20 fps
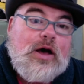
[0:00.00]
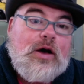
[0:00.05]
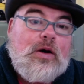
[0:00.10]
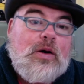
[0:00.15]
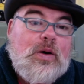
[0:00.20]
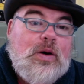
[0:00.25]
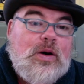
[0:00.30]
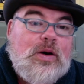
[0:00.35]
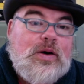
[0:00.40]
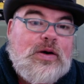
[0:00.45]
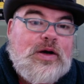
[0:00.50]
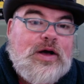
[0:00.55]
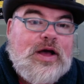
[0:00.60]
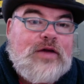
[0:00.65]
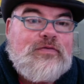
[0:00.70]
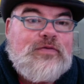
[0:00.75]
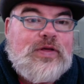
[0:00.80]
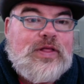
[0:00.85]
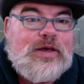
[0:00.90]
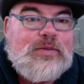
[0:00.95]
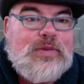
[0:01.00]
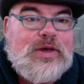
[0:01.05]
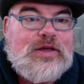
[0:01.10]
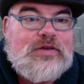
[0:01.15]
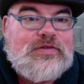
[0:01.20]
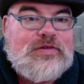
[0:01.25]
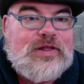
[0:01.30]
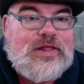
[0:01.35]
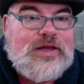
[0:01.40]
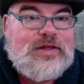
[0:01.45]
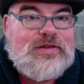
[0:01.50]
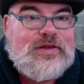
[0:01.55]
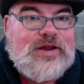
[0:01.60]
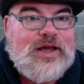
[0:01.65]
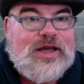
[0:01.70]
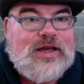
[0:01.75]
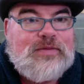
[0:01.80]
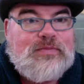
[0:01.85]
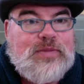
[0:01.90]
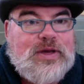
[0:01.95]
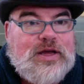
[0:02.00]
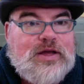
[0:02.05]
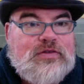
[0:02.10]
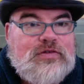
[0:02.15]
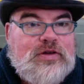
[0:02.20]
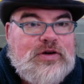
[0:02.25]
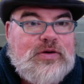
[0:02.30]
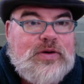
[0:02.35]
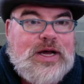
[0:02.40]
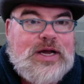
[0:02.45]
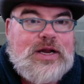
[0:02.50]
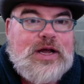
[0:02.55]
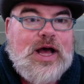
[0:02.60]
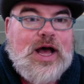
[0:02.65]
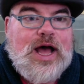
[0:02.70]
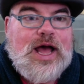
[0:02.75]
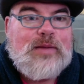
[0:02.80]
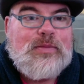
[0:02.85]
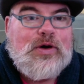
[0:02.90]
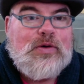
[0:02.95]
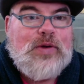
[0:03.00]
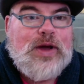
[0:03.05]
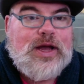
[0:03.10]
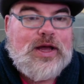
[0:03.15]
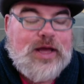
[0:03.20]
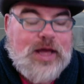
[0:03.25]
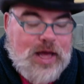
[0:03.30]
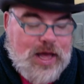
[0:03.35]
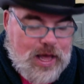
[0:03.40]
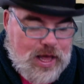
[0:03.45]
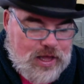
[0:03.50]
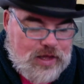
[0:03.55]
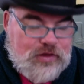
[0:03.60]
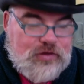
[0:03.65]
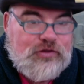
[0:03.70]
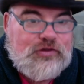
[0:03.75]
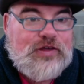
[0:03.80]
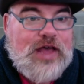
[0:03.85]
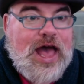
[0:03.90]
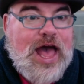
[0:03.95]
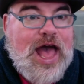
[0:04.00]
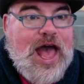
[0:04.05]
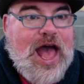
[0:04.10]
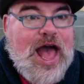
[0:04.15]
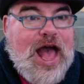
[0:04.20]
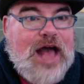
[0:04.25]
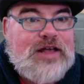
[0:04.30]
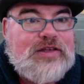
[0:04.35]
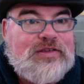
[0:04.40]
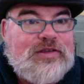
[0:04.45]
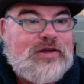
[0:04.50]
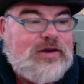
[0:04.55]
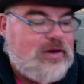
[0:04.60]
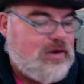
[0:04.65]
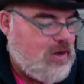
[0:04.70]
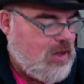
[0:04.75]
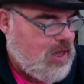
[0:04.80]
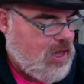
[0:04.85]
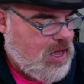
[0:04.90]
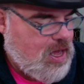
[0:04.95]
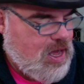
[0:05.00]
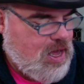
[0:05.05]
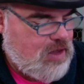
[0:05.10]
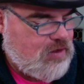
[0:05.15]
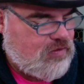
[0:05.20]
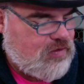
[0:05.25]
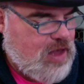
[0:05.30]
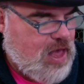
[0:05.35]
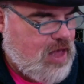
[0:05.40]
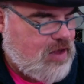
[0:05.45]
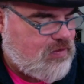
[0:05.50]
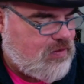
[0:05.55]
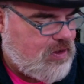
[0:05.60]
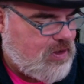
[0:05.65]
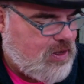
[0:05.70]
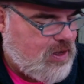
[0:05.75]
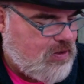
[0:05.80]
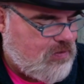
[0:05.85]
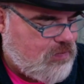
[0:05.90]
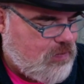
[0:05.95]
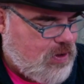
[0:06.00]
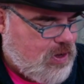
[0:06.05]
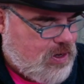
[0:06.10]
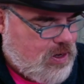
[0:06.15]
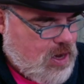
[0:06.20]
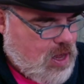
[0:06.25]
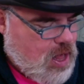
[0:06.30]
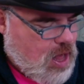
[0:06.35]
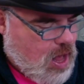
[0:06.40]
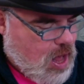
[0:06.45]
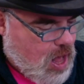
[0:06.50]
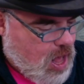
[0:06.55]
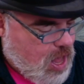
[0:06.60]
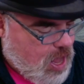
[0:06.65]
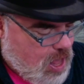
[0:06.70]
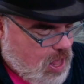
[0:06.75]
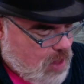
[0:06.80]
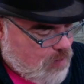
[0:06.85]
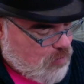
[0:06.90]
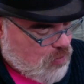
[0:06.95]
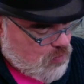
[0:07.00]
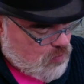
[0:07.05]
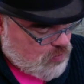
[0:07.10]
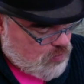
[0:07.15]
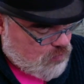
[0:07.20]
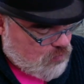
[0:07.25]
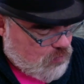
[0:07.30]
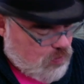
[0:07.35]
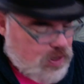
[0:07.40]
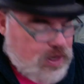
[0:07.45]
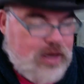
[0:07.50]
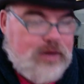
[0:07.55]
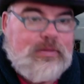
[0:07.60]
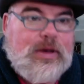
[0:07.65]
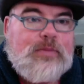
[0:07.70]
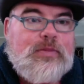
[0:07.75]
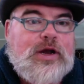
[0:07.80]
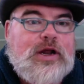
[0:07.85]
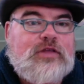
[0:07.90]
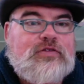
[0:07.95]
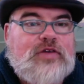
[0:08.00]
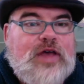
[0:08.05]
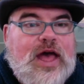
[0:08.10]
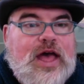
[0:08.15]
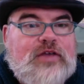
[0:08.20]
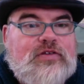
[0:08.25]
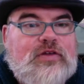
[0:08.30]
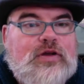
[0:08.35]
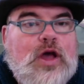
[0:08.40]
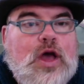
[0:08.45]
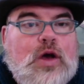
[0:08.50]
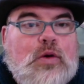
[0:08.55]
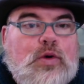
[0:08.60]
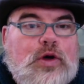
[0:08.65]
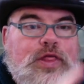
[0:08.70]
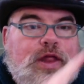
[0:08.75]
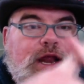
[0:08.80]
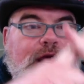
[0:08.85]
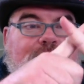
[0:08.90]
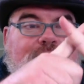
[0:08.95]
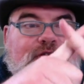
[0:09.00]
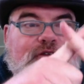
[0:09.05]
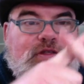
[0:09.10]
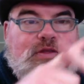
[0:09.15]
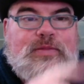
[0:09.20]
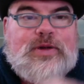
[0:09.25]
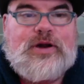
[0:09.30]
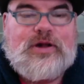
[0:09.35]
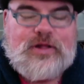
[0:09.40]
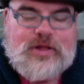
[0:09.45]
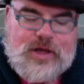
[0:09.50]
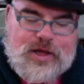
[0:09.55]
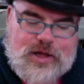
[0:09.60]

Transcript: Oh, I feel like being silly today because you know what? I'm awake. Jackson. Hey, Jackson, guess what? I am going to read my buddy Jackson with an X in the middle.